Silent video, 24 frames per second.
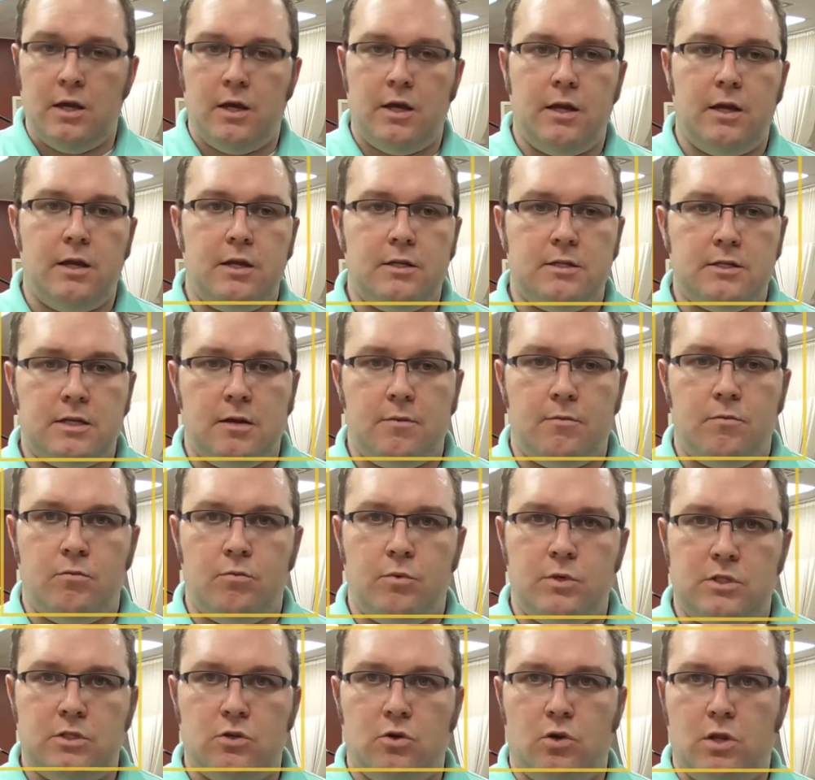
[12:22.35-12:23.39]
And
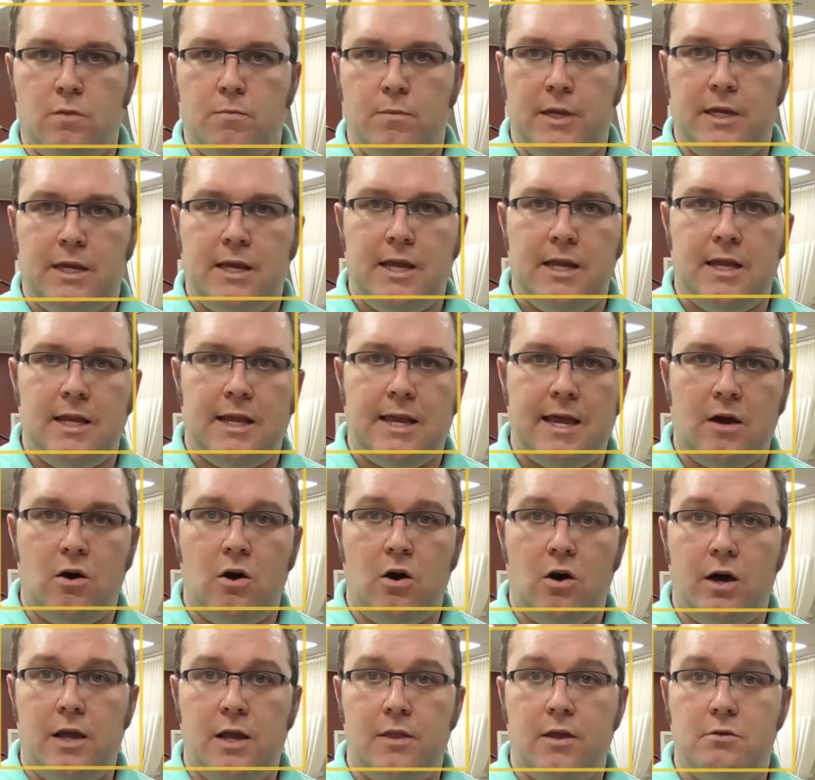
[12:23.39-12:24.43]
we saw at the beginning how
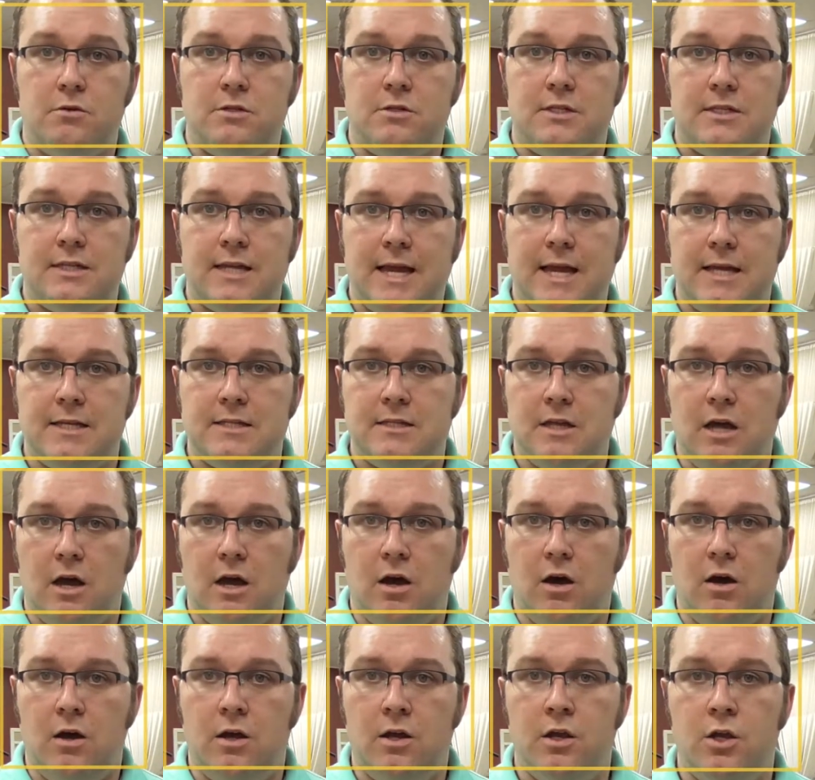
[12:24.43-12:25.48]
high those stats
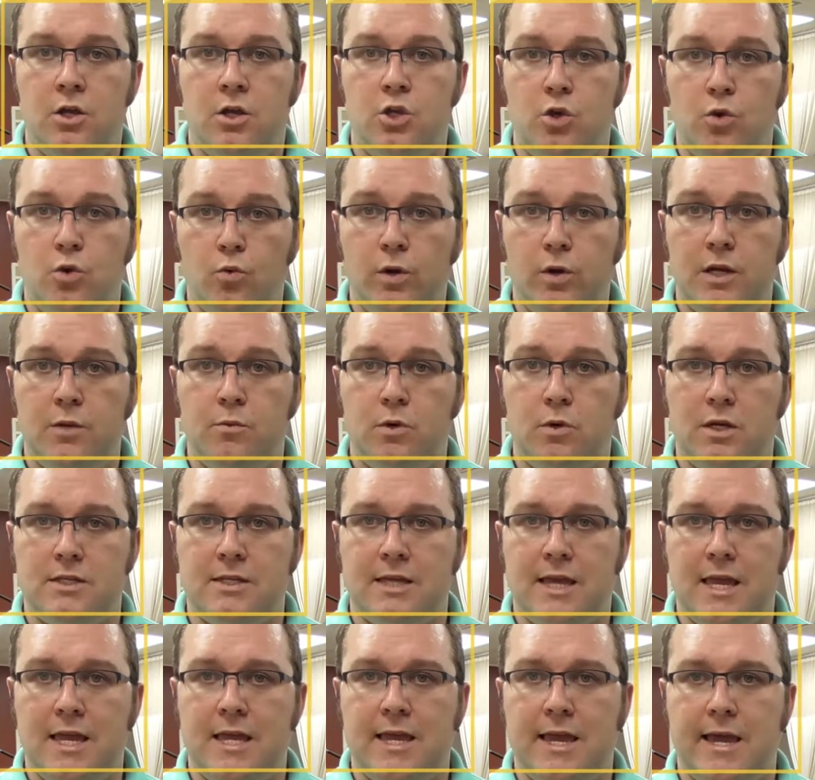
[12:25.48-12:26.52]
are. You really
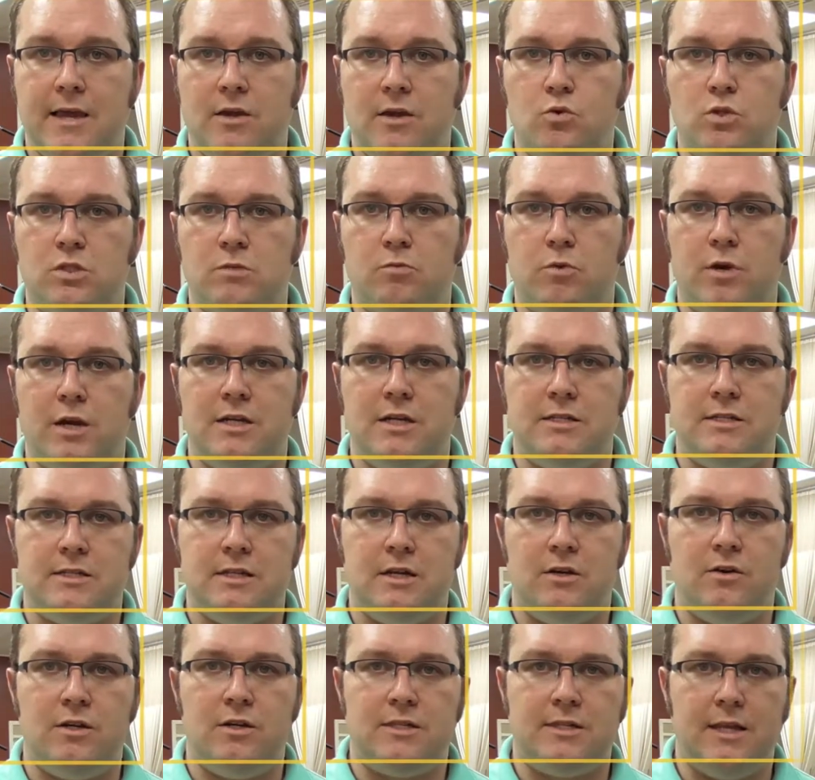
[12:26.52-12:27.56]
want to take ankle sprains
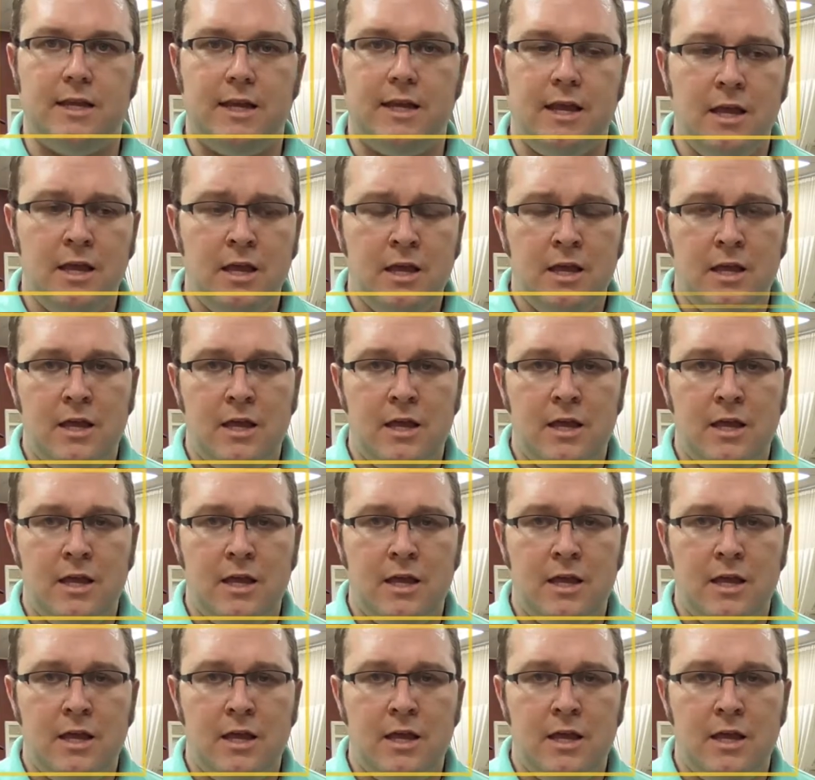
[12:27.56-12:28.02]
seriously.